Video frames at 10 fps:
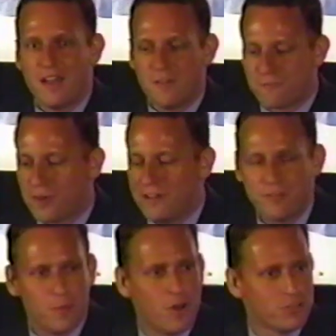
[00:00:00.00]
free
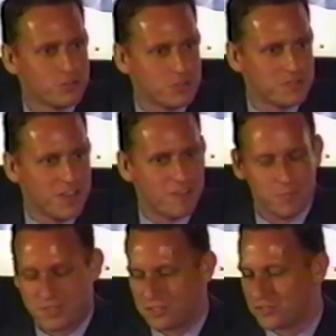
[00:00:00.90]
from all sorts of
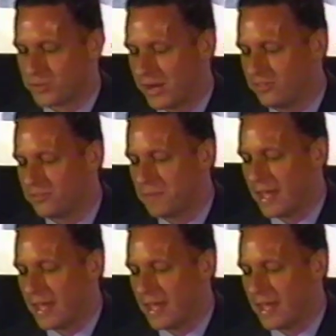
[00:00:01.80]
government constraints,